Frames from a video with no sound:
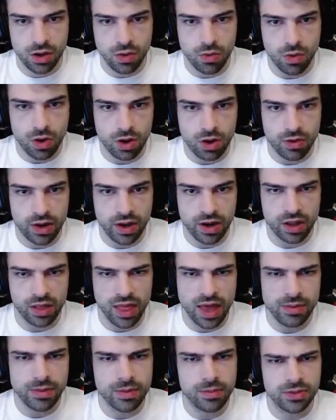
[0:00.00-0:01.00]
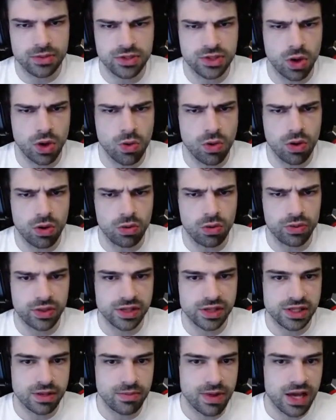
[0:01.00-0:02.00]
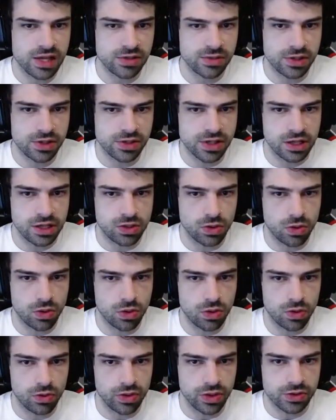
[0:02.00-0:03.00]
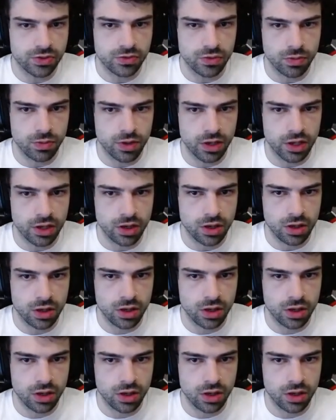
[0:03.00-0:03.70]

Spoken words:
Walk around. A lot of people don't hold this. In my experience, they don't hold this room right here.